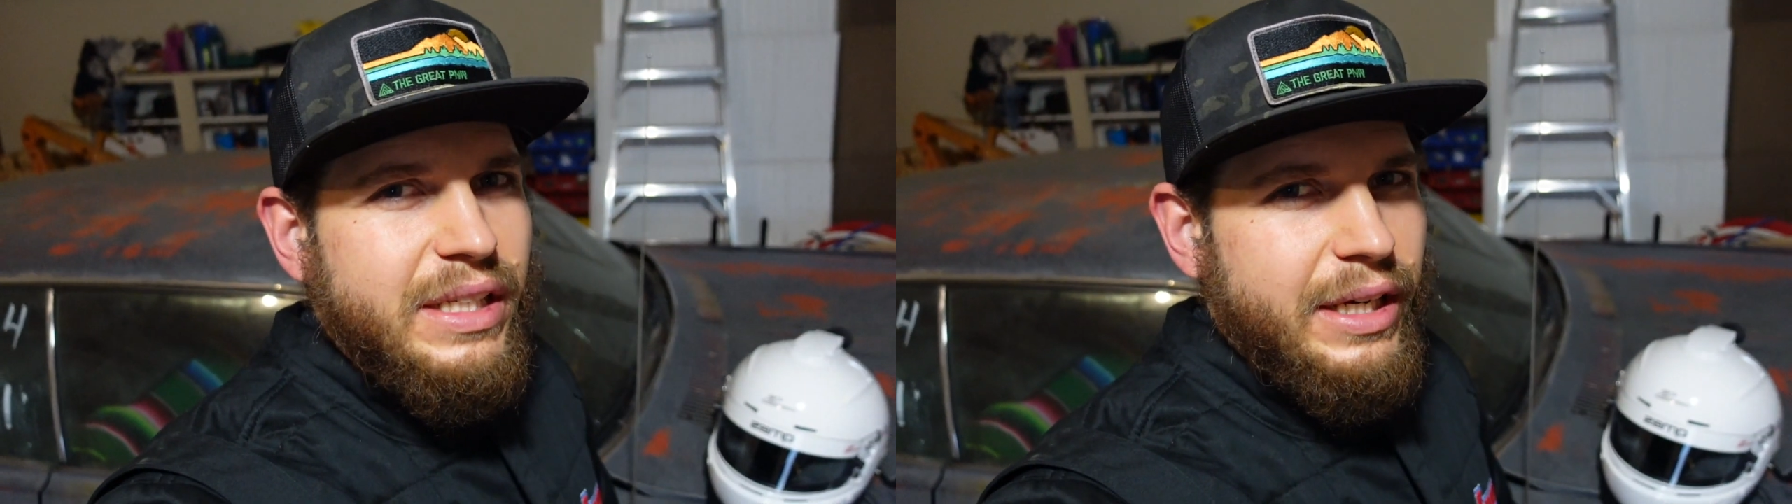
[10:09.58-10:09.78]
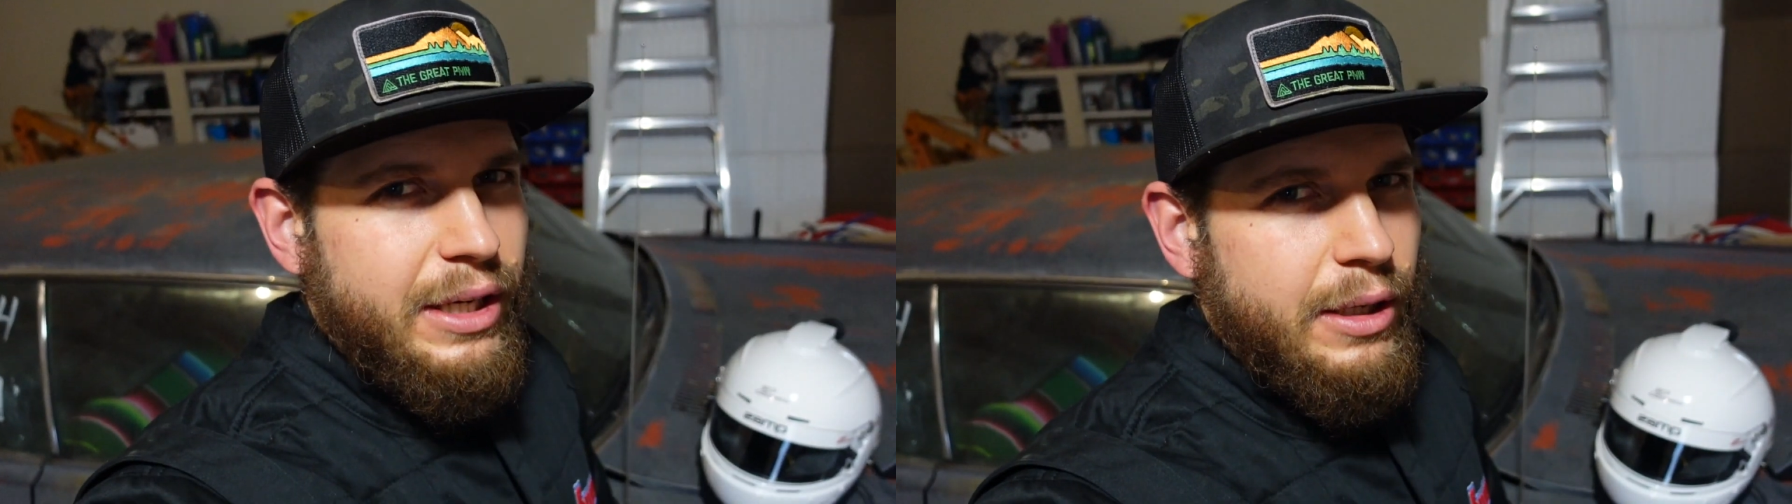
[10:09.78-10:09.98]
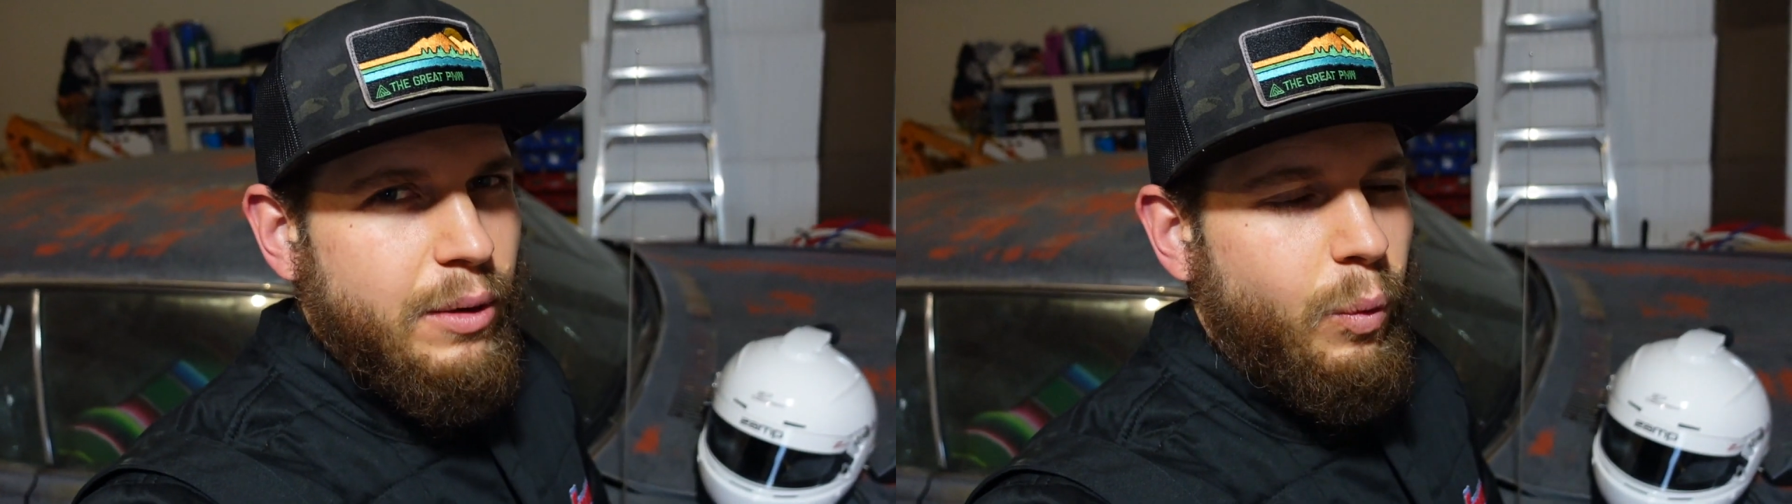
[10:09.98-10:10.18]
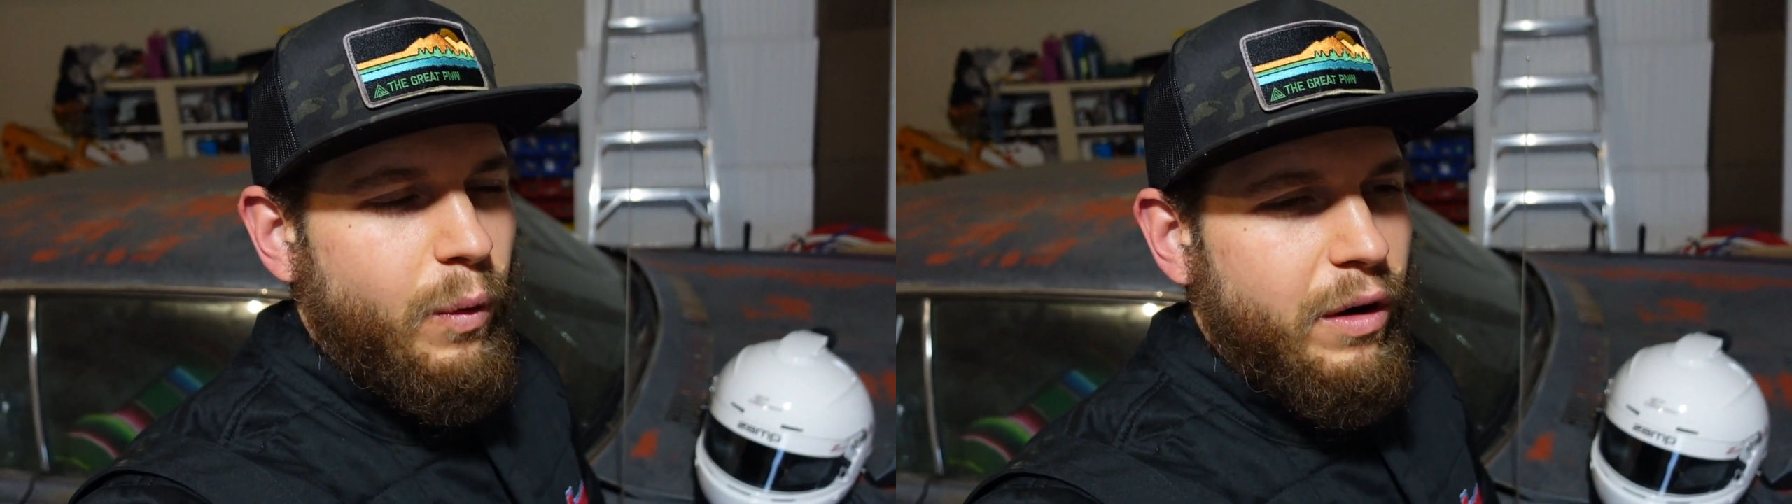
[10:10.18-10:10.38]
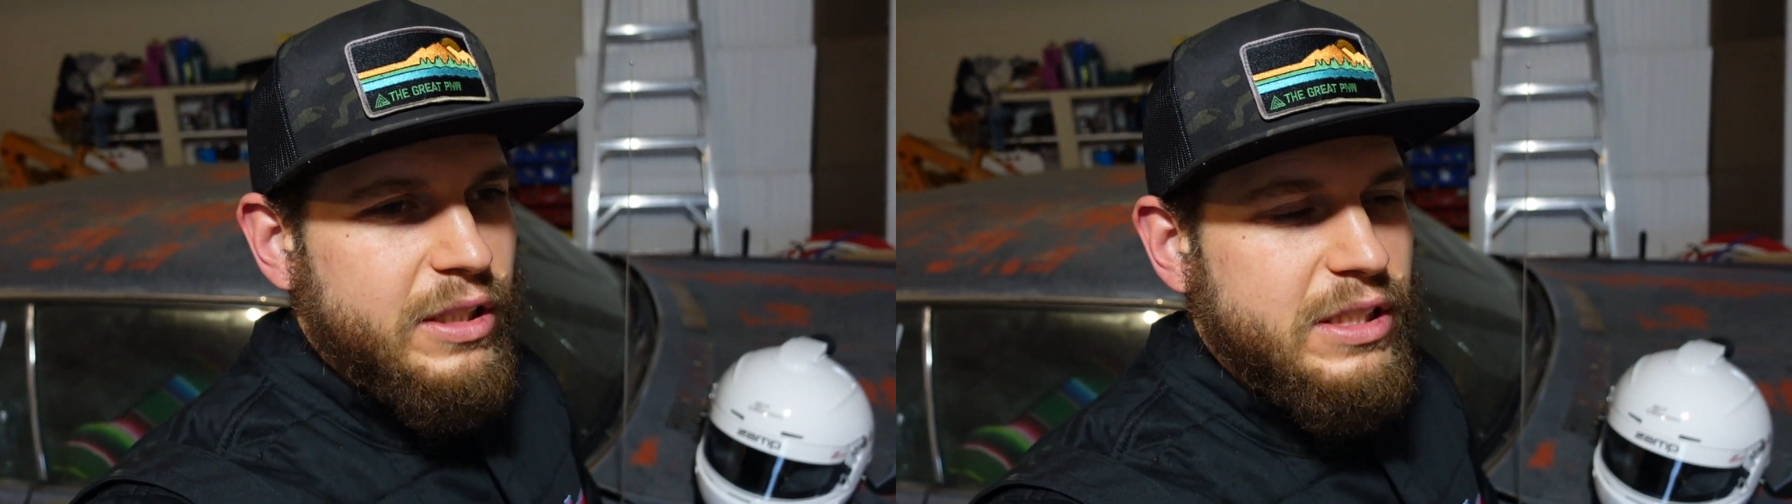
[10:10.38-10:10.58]
gear
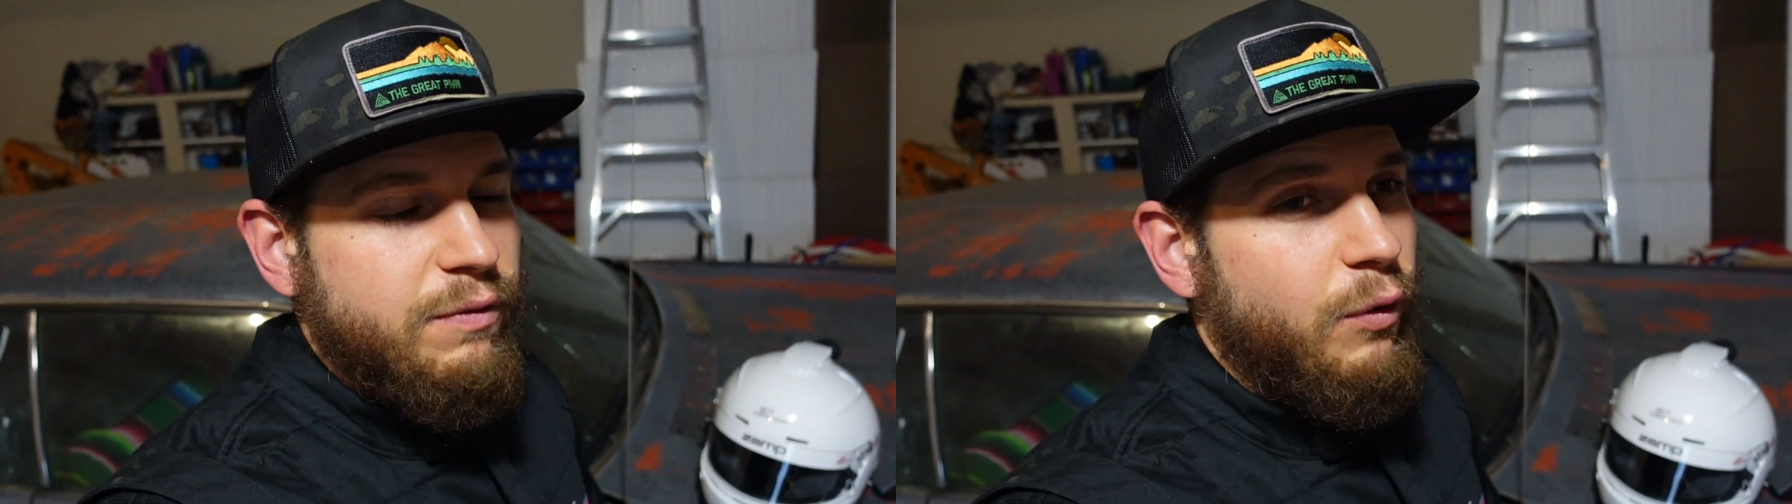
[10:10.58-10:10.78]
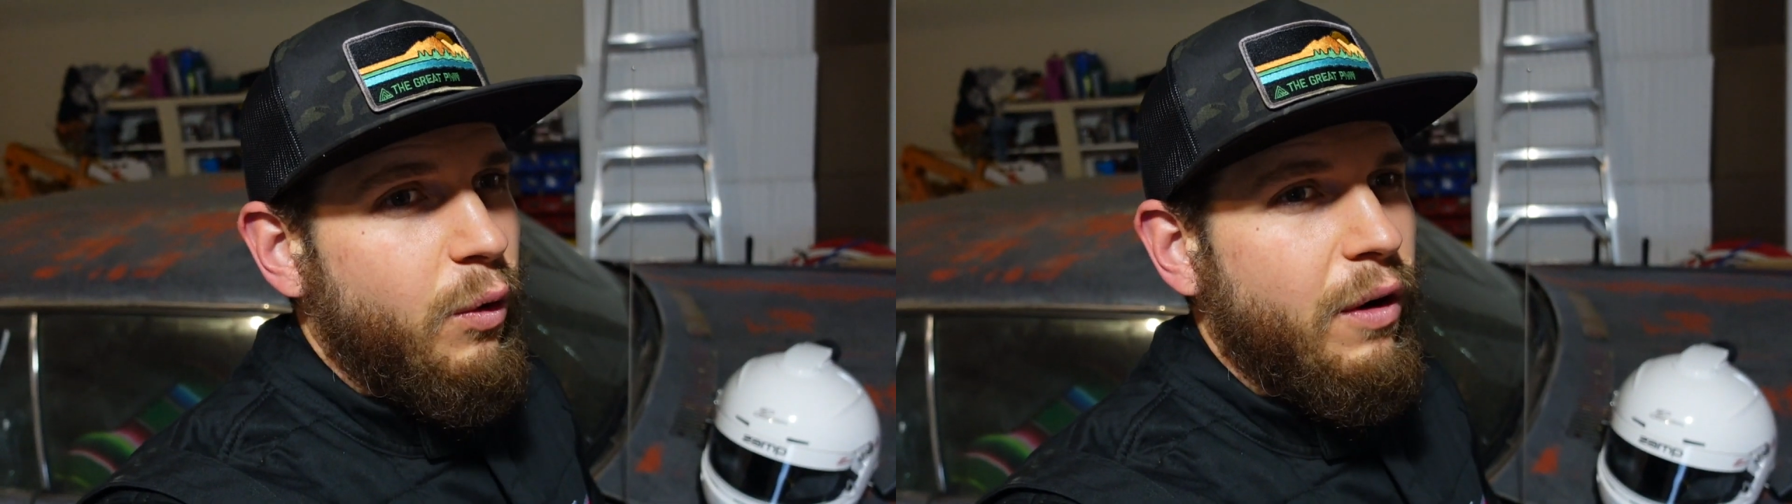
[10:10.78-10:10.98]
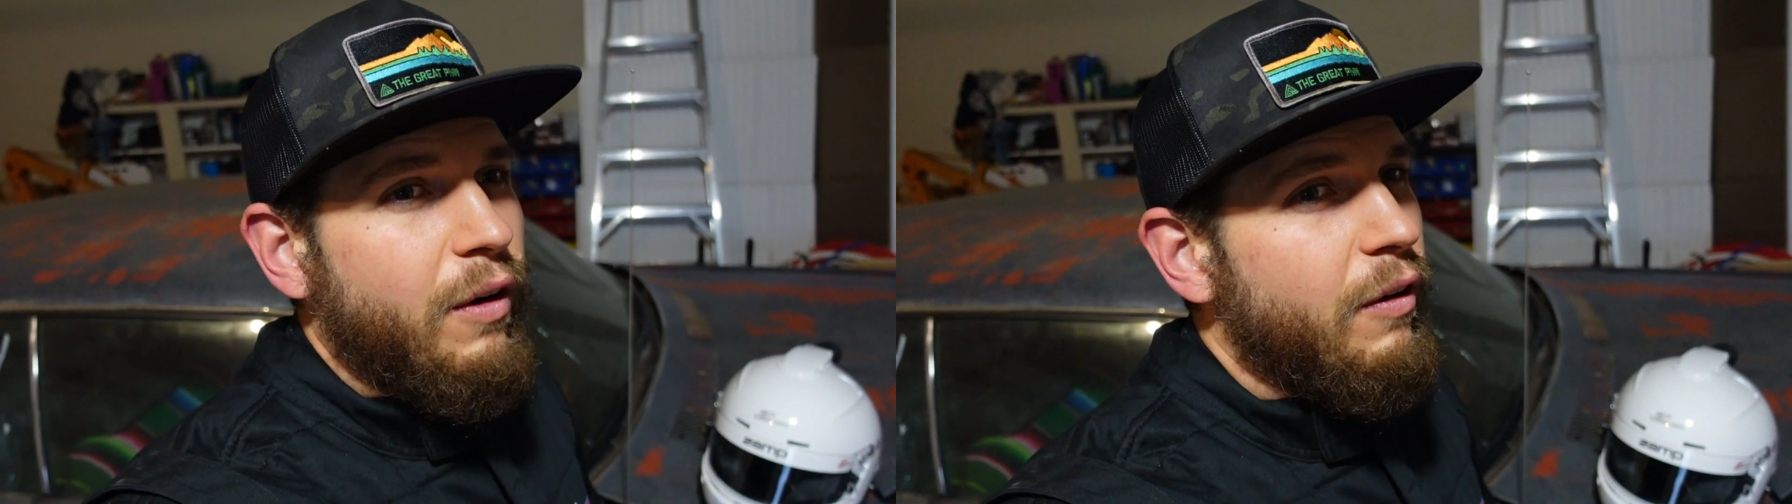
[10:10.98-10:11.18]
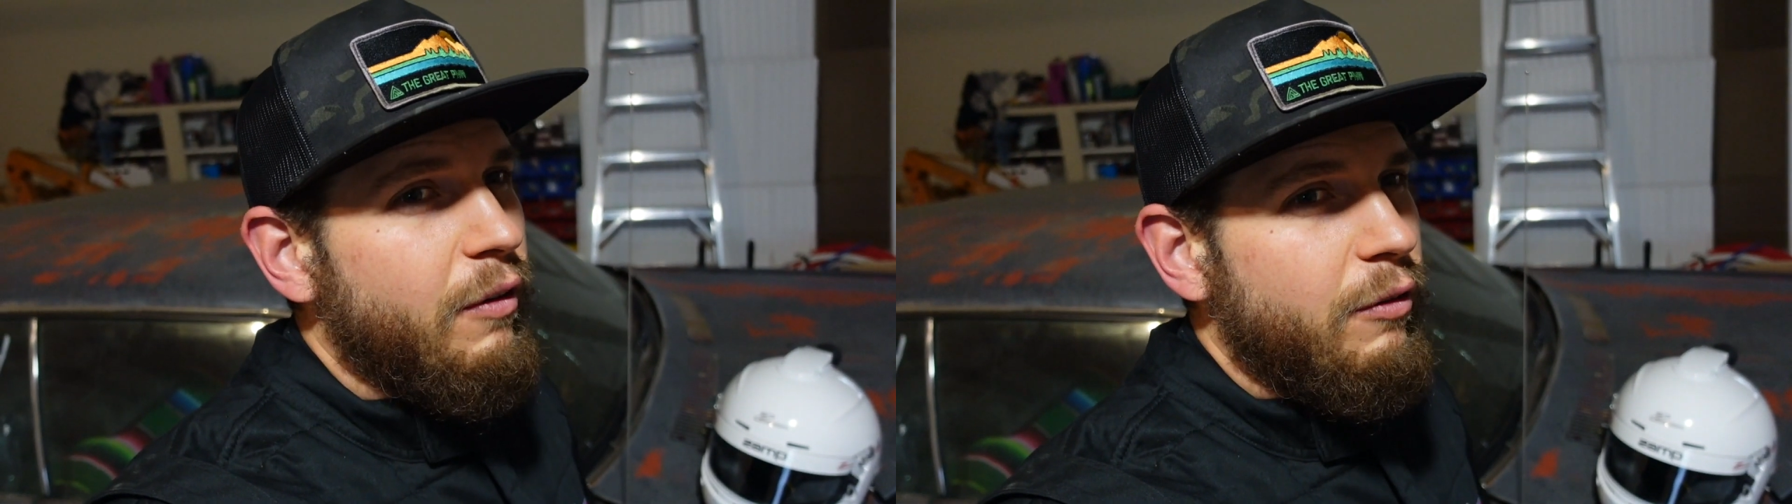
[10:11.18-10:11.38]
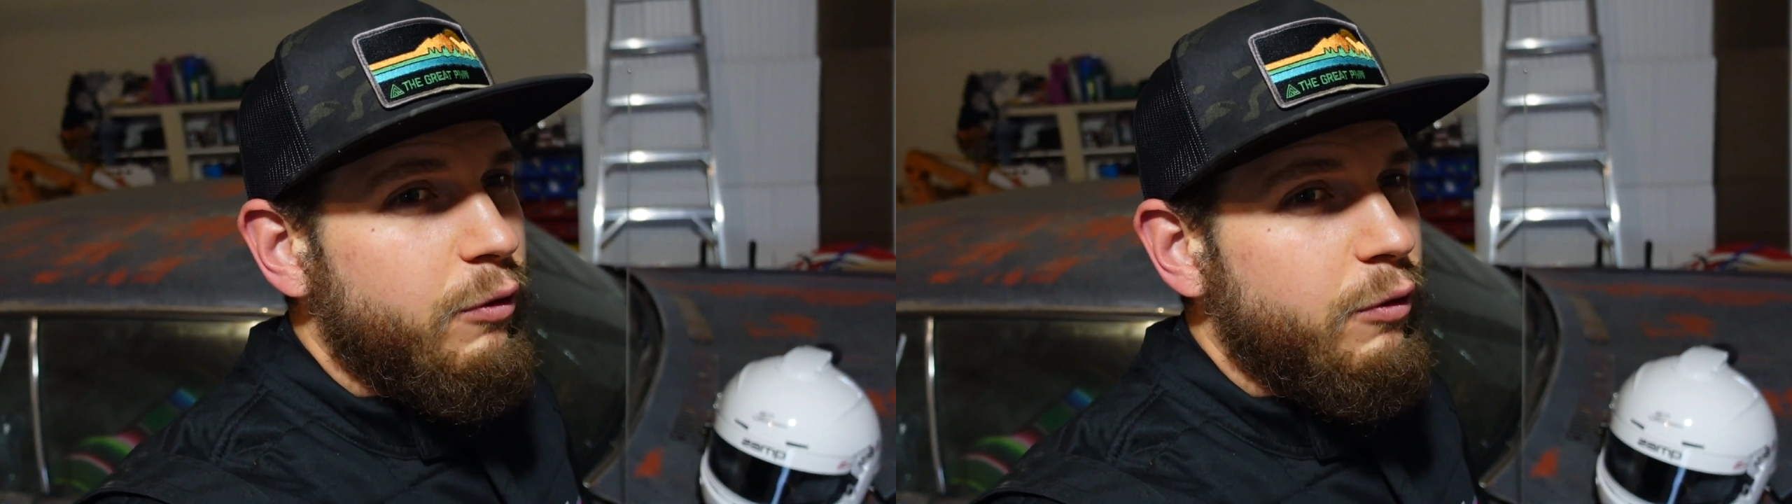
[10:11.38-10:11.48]
works for